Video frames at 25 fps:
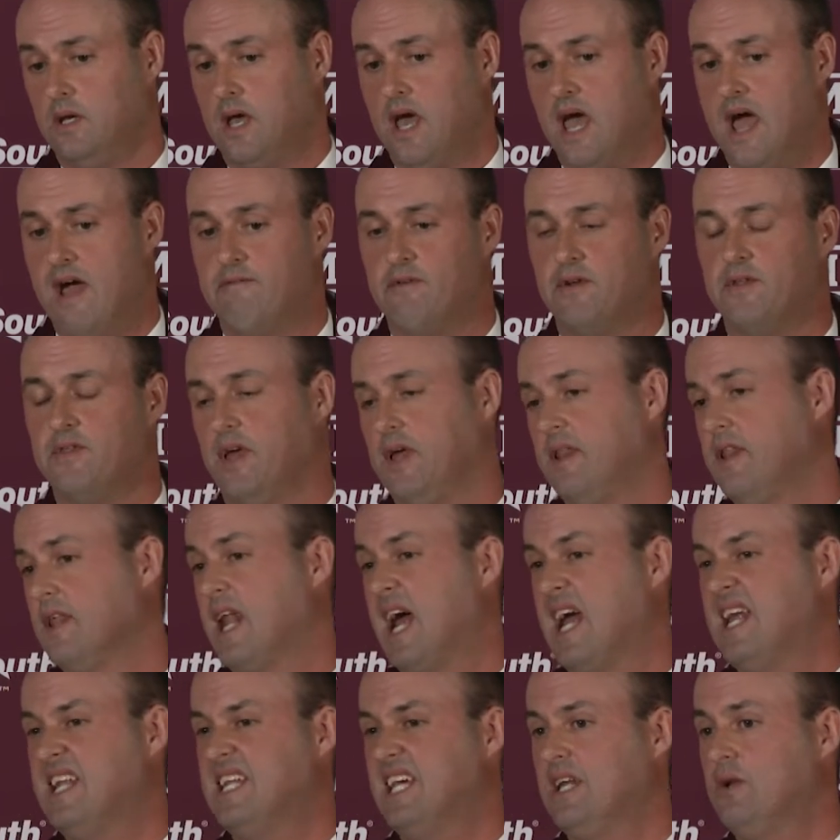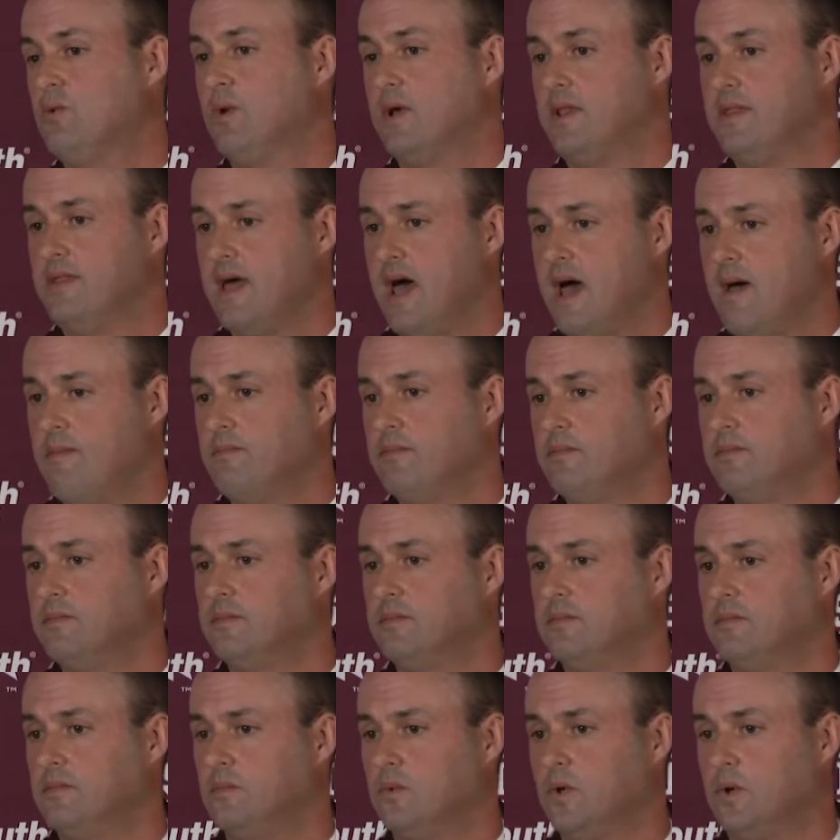everything that I did with them
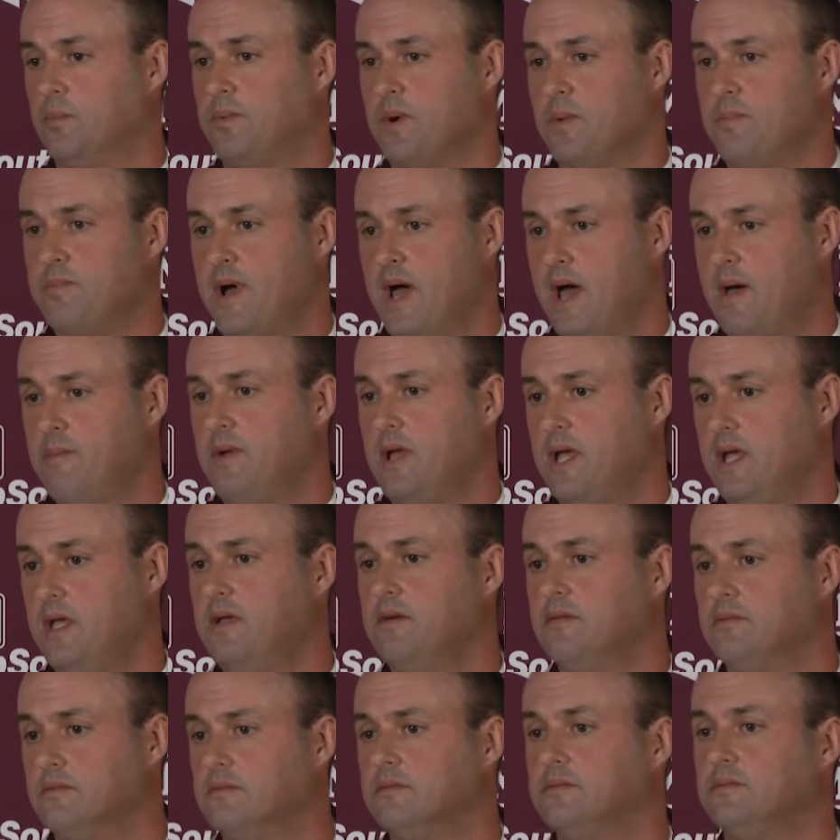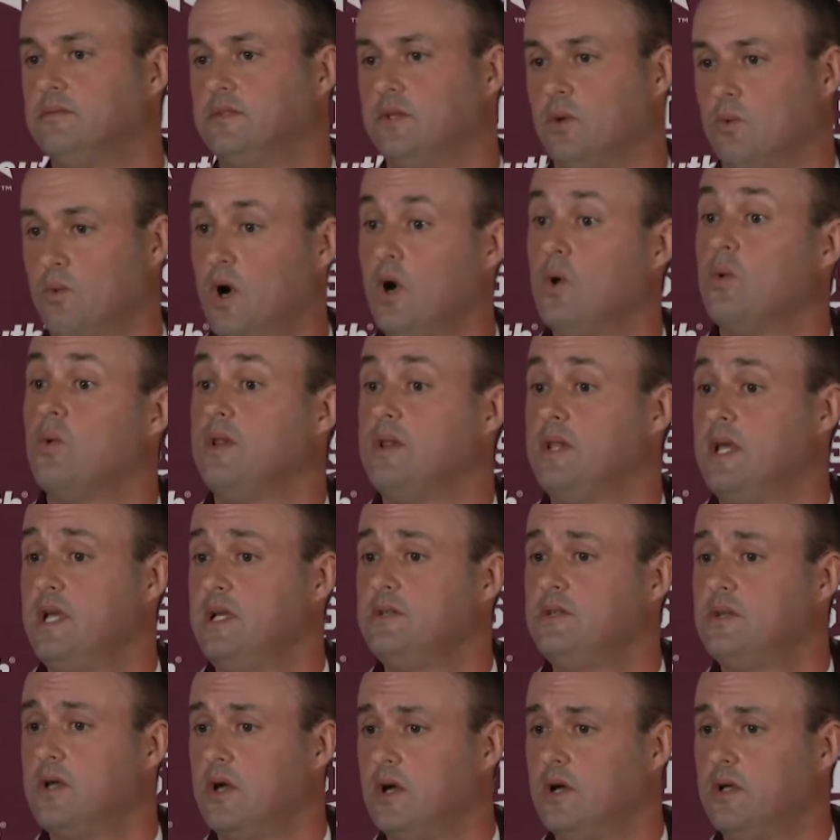will prepare me to work with
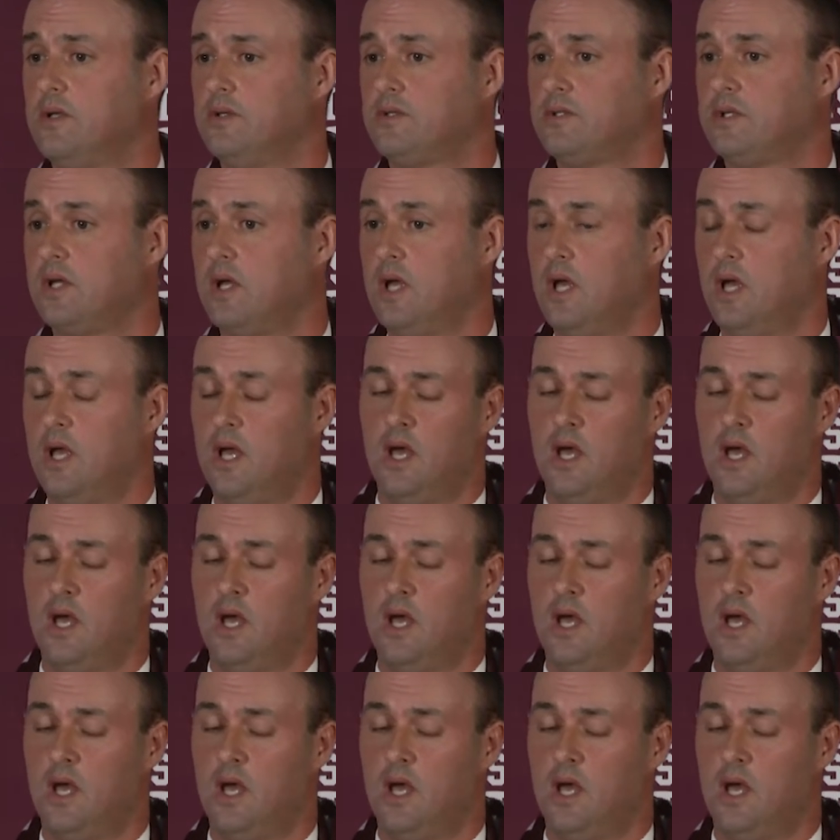these girls.